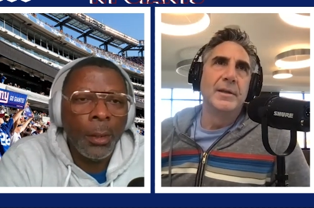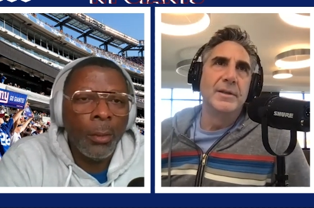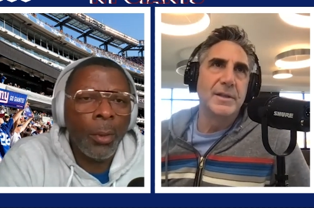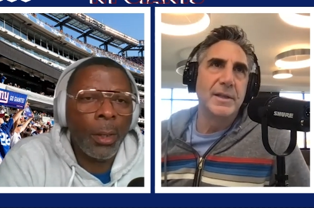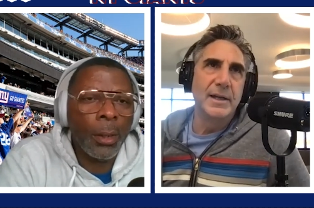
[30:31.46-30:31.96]

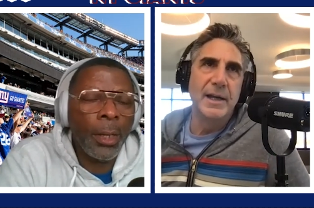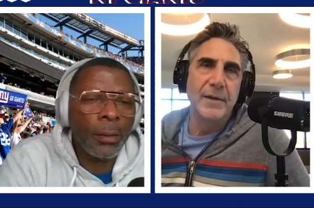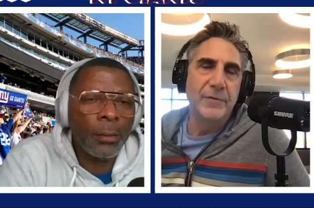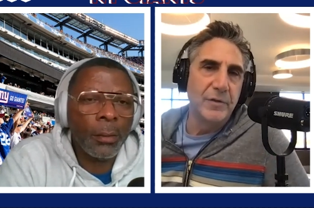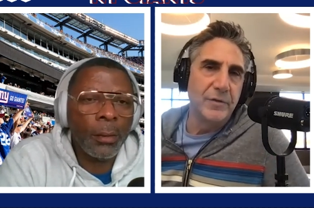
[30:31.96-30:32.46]
Speaker 1: well, in an
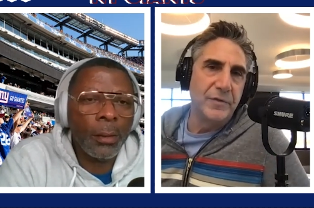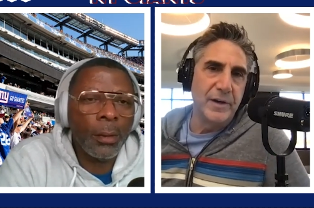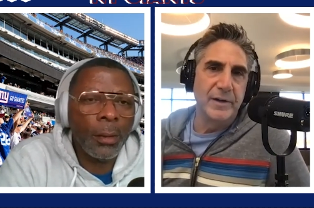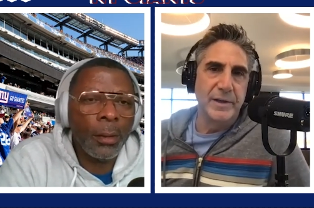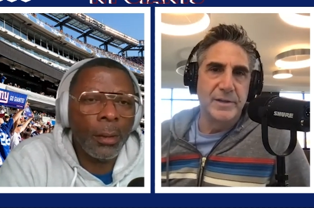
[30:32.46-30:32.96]
effort
Speaker 2: of
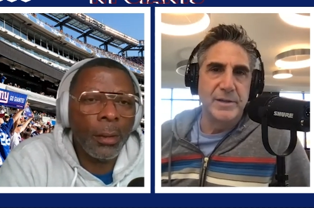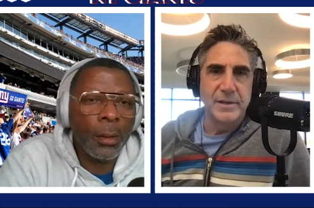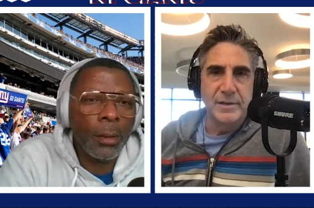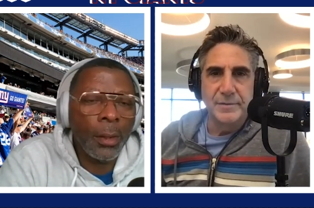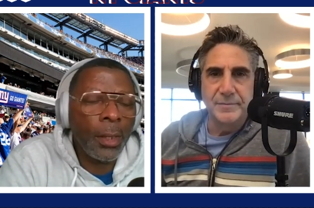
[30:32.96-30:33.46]
fairness.
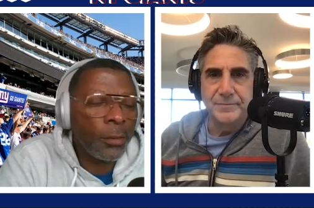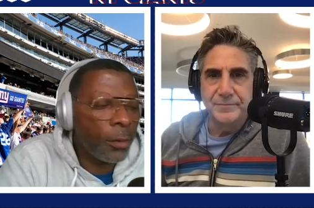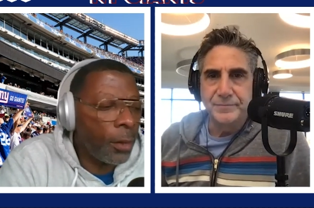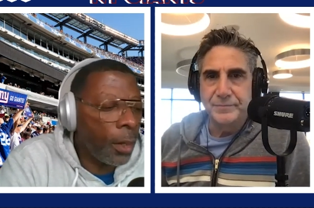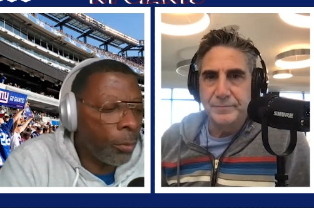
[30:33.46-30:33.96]
Speaker 1: Here's
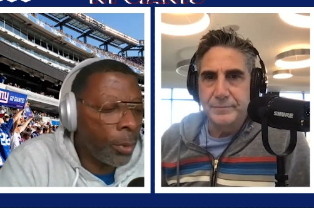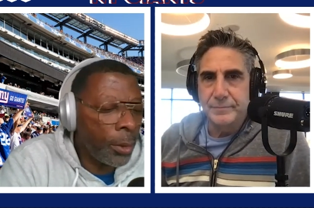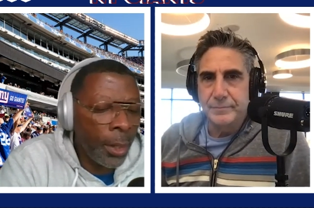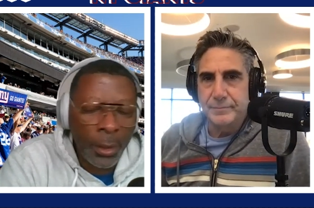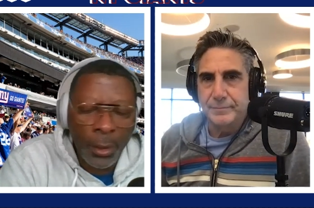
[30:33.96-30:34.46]
another
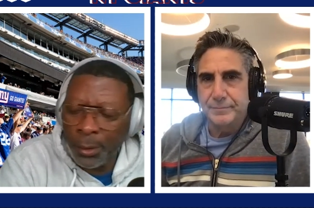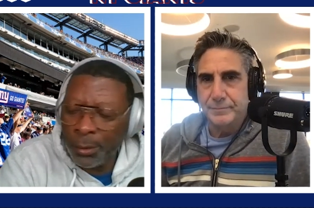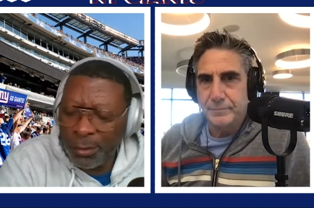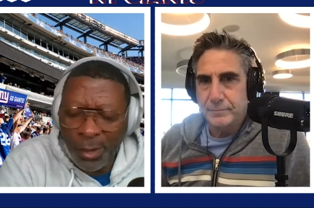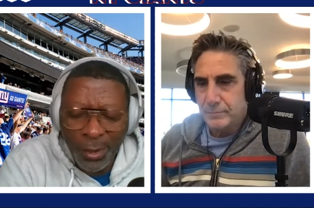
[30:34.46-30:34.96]
one that
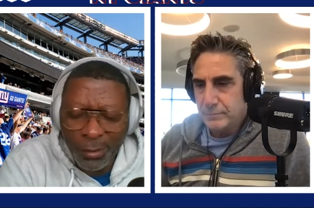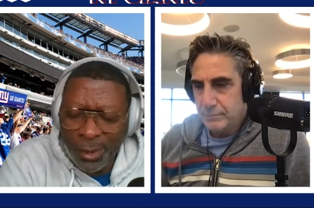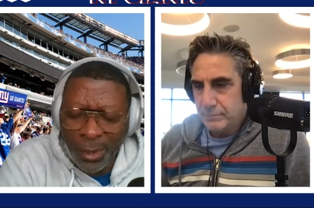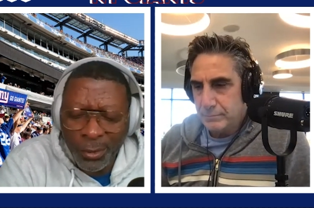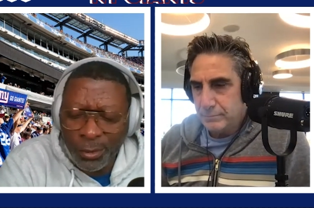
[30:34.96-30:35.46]
it's not
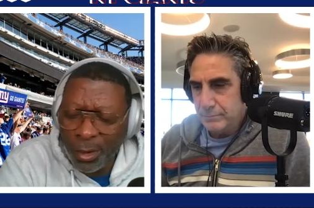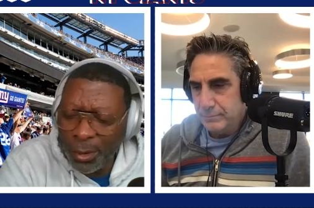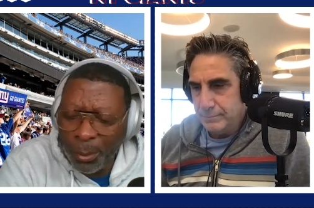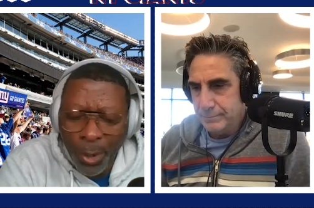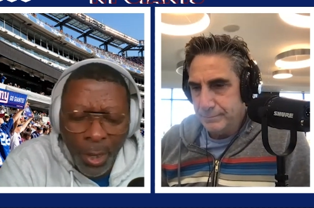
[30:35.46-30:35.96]
now
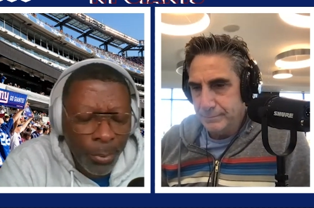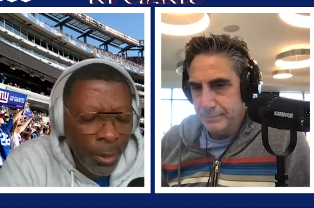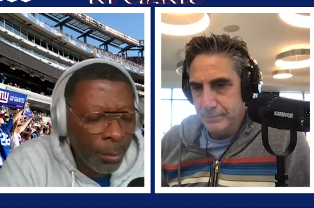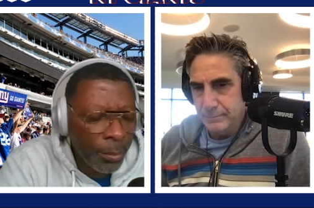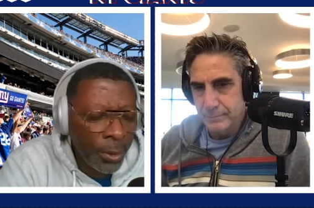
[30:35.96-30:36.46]
starting to pop
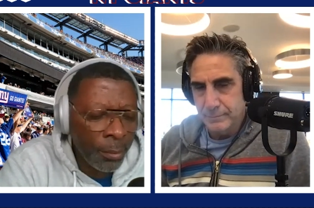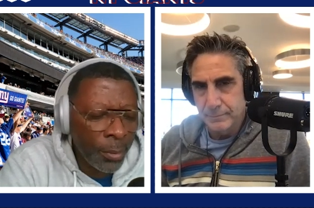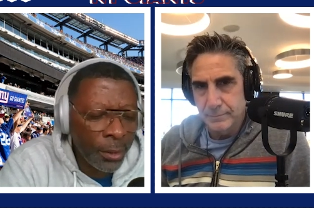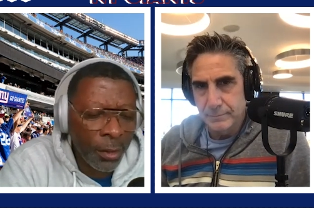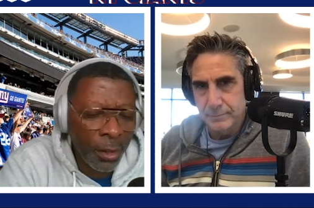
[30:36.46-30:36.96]
up in
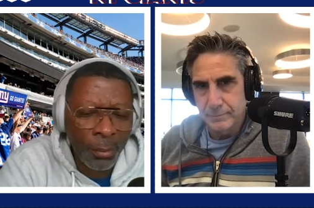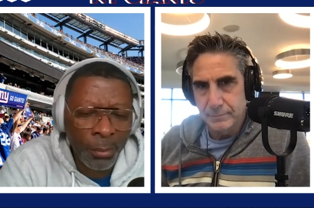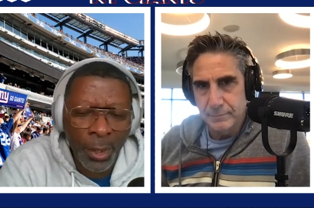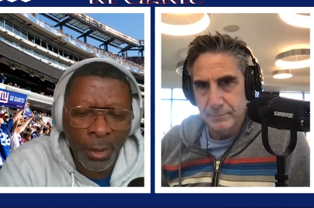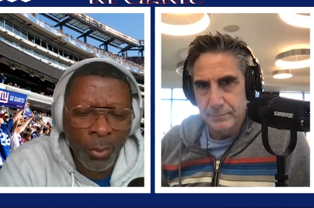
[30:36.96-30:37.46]
my
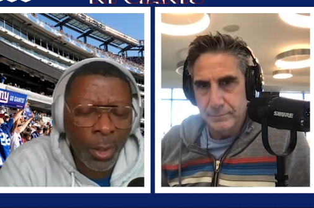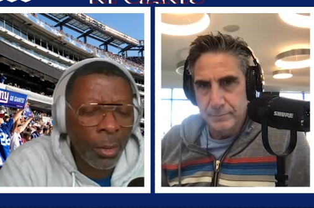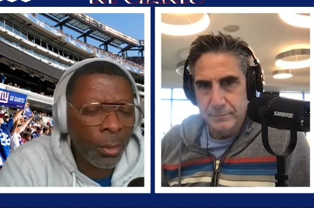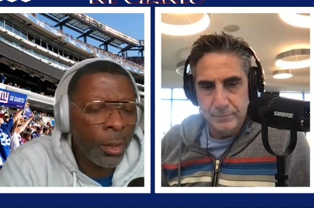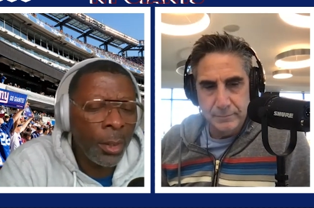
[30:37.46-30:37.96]
timeline.
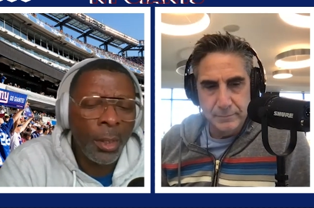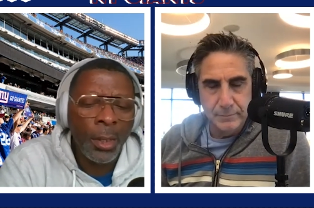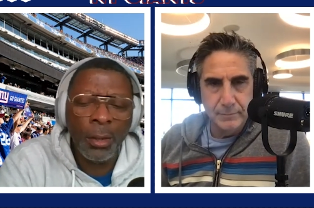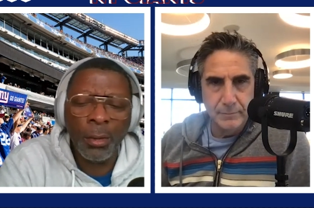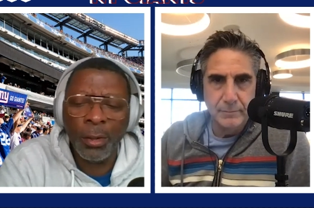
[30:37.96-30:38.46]
Well,
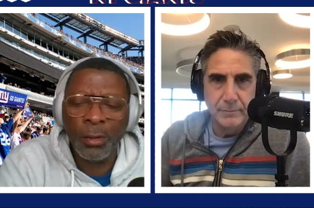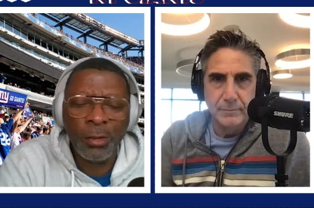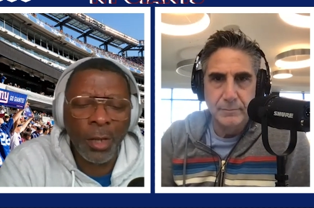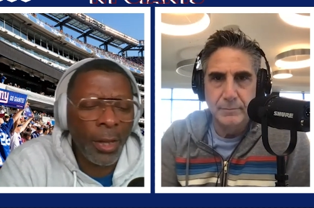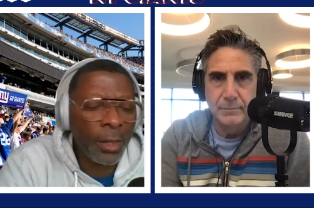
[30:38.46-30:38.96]
you know, the
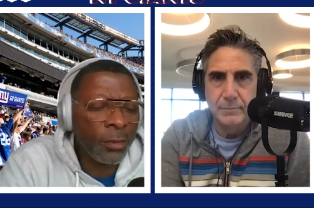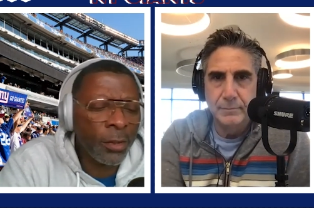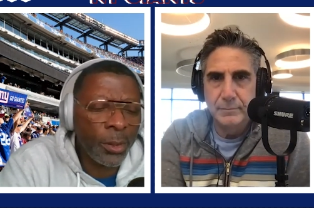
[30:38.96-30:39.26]
Giants, look